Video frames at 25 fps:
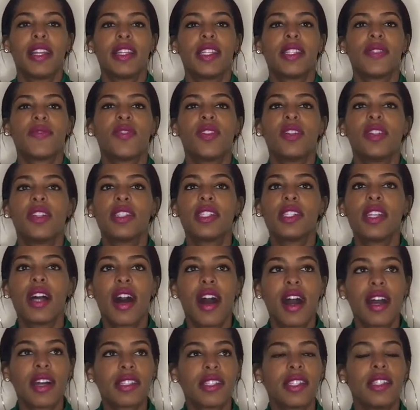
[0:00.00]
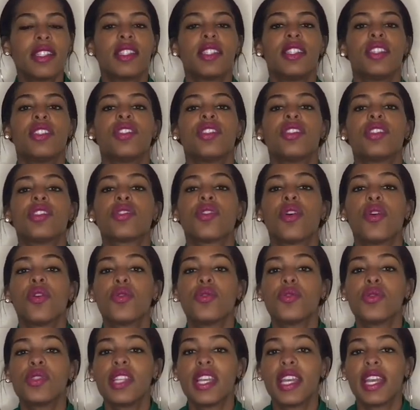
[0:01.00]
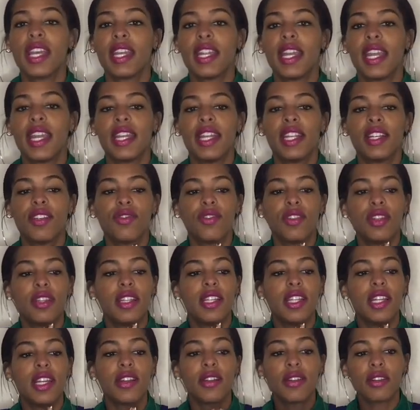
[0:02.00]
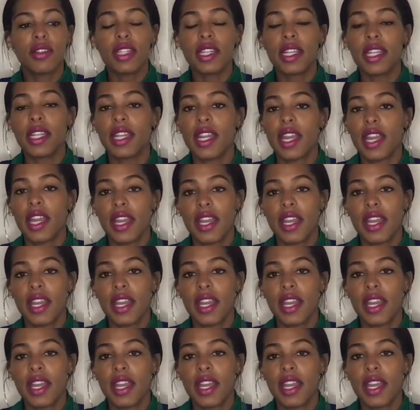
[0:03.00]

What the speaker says: It's full of toxins. It just goes in and it literally